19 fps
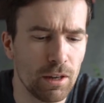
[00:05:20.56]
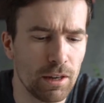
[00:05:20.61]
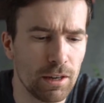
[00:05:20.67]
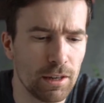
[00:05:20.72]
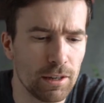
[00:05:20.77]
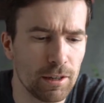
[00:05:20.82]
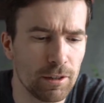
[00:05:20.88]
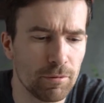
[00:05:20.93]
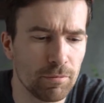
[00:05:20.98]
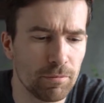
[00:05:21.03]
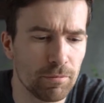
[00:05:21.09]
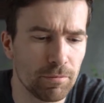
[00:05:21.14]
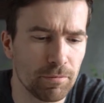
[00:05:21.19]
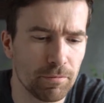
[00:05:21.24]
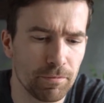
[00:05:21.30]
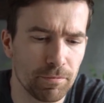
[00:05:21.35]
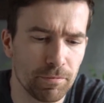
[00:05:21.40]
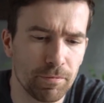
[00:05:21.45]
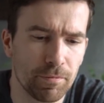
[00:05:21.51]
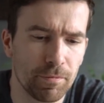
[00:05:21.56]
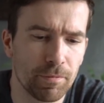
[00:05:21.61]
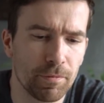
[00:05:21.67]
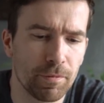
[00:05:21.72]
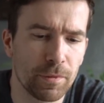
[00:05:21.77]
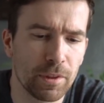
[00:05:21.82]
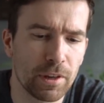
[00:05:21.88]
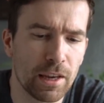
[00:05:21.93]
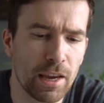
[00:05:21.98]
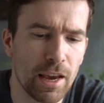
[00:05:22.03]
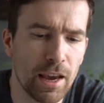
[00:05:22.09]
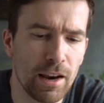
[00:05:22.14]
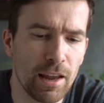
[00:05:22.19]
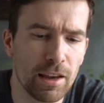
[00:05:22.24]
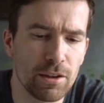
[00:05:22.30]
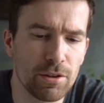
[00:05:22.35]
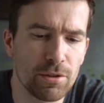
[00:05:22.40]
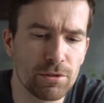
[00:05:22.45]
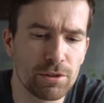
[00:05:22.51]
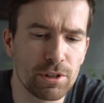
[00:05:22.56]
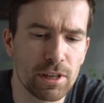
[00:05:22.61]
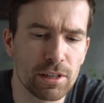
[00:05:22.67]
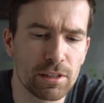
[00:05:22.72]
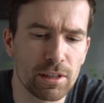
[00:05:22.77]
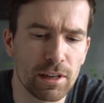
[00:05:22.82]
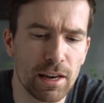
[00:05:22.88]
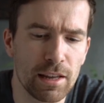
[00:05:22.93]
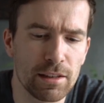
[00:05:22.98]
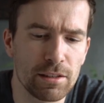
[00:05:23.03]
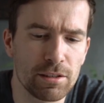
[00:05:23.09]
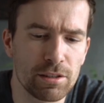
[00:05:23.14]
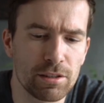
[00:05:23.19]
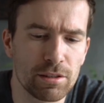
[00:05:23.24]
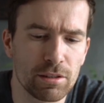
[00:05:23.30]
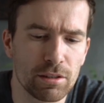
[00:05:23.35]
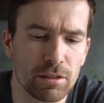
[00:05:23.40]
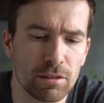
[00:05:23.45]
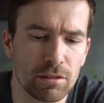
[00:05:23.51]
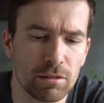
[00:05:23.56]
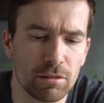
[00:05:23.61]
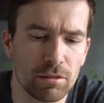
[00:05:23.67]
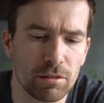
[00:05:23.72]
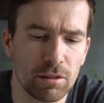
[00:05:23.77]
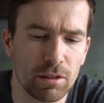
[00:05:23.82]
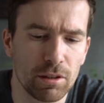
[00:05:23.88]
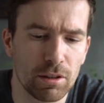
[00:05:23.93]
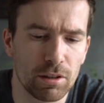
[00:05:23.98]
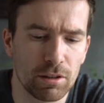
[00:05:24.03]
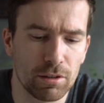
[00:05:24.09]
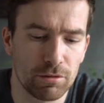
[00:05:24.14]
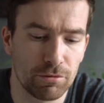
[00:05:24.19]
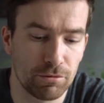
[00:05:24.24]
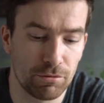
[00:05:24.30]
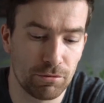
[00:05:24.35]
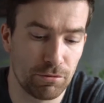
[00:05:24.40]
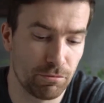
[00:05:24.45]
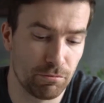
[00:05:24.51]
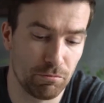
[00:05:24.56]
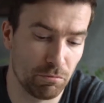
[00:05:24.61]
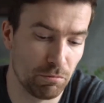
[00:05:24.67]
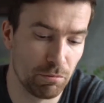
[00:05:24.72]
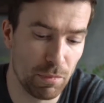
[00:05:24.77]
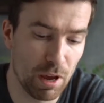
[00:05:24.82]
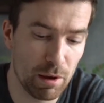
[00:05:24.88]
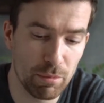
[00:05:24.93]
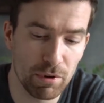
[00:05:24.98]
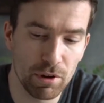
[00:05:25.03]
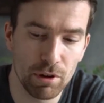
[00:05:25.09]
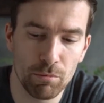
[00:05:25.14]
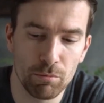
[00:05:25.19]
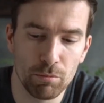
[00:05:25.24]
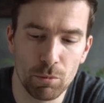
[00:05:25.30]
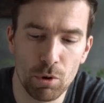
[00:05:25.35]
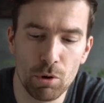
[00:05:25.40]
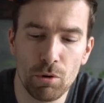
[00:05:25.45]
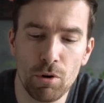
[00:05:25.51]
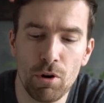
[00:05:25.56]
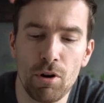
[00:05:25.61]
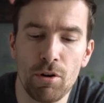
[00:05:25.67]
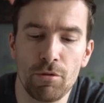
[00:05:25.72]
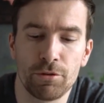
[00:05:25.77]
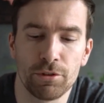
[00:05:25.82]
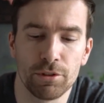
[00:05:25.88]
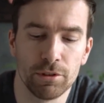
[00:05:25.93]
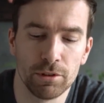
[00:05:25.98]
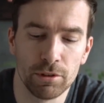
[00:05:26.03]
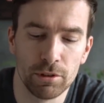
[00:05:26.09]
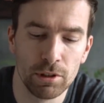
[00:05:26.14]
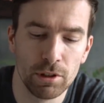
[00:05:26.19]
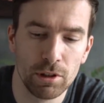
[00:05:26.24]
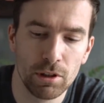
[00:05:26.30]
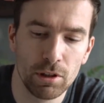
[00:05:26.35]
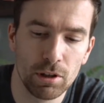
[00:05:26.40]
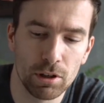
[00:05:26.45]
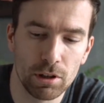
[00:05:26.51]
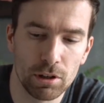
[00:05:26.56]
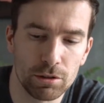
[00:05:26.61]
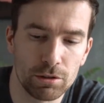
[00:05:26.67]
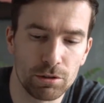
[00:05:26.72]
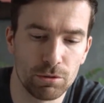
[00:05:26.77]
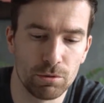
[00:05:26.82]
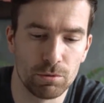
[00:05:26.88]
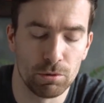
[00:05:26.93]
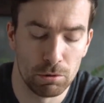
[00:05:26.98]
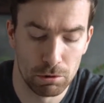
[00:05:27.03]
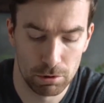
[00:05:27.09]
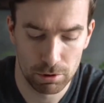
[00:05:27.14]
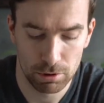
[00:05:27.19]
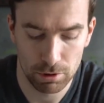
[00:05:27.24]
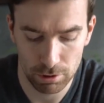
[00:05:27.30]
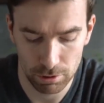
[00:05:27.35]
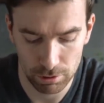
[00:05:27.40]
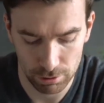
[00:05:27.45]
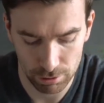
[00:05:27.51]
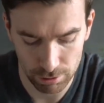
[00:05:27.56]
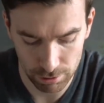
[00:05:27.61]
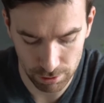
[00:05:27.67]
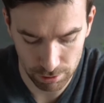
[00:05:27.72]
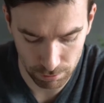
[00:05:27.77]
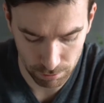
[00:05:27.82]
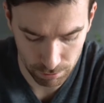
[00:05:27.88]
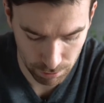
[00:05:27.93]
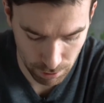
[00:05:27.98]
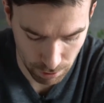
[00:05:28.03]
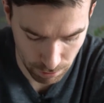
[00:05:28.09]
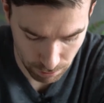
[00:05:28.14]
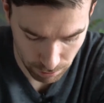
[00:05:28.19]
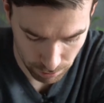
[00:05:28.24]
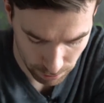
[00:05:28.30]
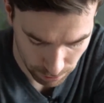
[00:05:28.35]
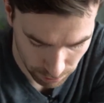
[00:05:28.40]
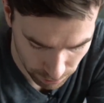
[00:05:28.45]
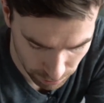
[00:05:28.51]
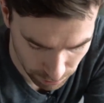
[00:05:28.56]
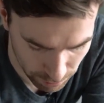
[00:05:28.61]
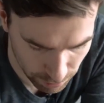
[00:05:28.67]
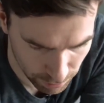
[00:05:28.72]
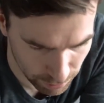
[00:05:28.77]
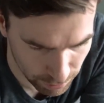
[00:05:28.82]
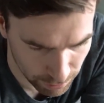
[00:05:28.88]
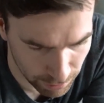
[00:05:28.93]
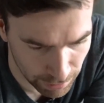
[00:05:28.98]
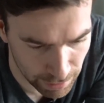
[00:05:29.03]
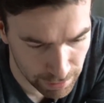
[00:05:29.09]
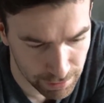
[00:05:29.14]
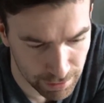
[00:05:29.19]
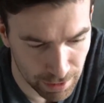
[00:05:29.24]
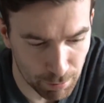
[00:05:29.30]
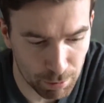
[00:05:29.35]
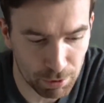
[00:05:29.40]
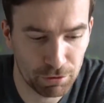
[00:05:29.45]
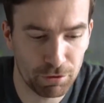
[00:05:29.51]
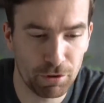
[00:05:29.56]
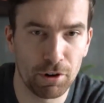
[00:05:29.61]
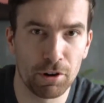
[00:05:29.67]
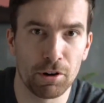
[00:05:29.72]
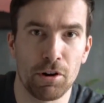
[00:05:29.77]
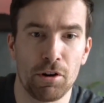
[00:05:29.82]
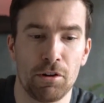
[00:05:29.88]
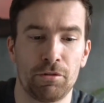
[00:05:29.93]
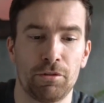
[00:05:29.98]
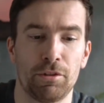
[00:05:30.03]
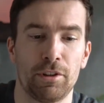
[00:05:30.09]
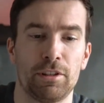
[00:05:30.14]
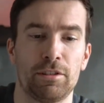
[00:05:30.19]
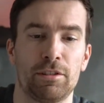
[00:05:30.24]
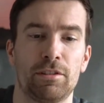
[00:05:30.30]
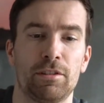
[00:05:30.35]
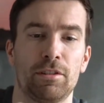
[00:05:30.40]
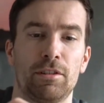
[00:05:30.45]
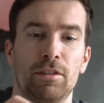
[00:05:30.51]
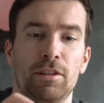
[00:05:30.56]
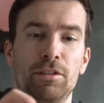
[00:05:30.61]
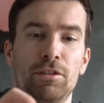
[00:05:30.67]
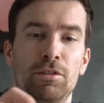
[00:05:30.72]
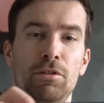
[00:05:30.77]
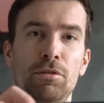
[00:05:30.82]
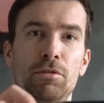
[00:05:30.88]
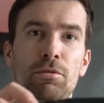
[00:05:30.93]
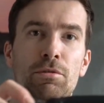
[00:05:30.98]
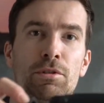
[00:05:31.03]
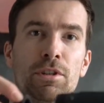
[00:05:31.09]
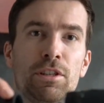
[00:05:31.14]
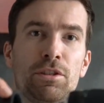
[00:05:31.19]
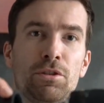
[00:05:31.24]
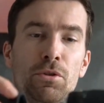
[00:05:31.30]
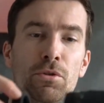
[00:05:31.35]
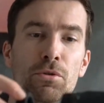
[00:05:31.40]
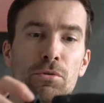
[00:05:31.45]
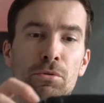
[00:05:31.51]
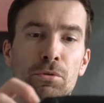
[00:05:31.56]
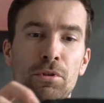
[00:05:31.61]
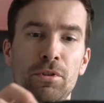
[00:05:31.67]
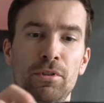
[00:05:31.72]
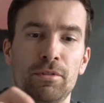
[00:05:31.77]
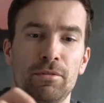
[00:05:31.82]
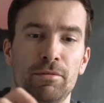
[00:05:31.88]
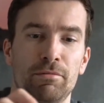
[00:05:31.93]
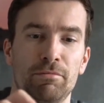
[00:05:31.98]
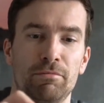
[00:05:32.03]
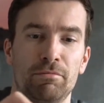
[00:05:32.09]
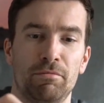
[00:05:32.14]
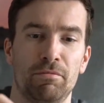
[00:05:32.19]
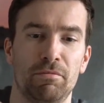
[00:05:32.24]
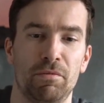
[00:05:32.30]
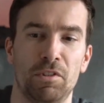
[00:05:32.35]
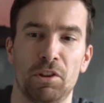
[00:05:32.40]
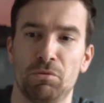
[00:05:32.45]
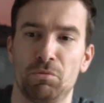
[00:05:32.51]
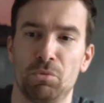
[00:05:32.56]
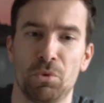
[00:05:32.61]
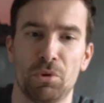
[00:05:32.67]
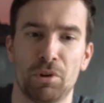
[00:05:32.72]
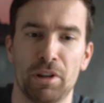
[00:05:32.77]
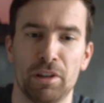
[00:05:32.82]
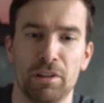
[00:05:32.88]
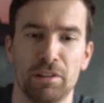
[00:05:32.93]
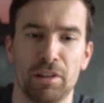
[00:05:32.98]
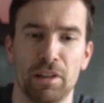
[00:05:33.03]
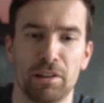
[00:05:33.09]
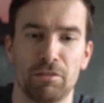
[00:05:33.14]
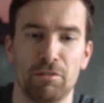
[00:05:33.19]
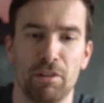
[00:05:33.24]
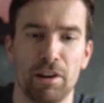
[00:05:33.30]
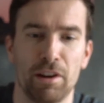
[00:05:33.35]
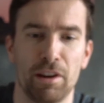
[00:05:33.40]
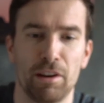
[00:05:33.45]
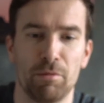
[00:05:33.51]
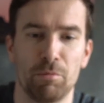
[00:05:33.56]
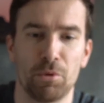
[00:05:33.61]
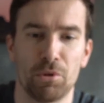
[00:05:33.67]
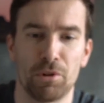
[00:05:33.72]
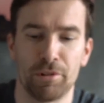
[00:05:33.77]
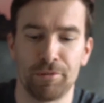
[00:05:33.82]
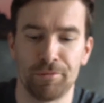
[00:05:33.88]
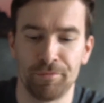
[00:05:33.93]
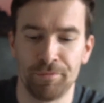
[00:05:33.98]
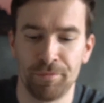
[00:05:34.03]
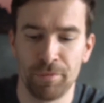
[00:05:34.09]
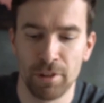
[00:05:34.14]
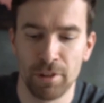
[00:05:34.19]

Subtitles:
um, can I use this lens maybe more often oh, the lens cap is falling off. It's loose, it's old, not working that great anymore.